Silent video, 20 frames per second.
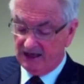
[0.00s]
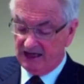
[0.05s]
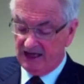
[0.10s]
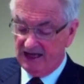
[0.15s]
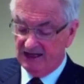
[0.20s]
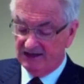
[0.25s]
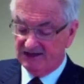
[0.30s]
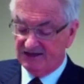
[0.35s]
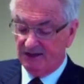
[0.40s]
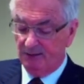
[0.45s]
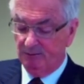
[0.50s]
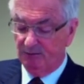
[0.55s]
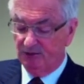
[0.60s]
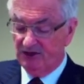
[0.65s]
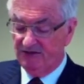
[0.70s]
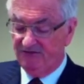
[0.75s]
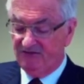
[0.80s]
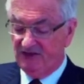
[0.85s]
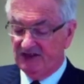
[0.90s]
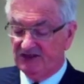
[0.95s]
Councillor
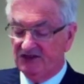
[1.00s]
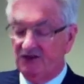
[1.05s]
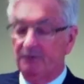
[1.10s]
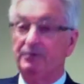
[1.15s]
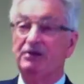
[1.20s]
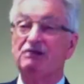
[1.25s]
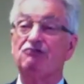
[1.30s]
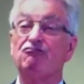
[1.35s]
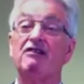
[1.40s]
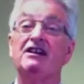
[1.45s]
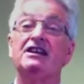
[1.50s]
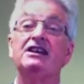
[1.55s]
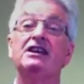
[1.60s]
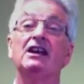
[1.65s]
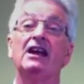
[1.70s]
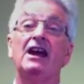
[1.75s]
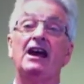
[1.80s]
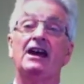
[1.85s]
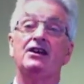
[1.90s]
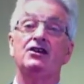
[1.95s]
briefings have been
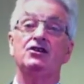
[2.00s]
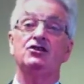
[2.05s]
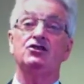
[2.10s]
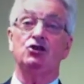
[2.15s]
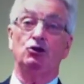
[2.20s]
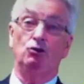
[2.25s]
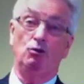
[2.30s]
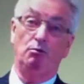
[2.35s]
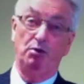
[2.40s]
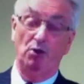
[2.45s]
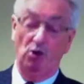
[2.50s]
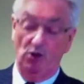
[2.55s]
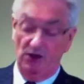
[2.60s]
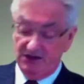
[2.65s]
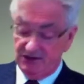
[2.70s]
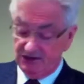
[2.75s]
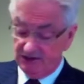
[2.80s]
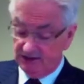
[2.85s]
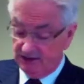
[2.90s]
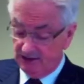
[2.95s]
regulated to a
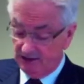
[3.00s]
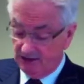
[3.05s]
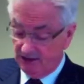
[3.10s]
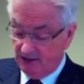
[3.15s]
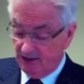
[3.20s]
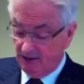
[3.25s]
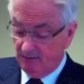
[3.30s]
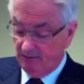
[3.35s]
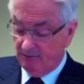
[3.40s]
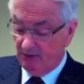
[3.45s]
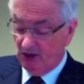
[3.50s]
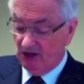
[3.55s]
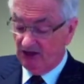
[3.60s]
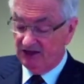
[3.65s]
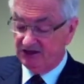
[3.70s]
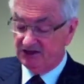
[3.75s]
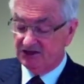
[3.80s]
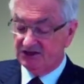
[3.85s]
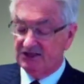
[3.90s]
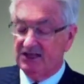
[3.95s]
point by
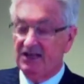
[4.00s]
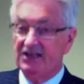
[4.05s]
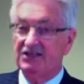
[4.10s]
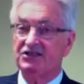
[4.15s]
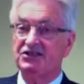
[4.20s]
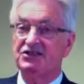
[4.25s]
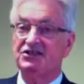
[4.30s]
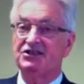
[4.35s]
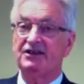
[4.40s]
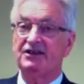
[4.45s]
legislation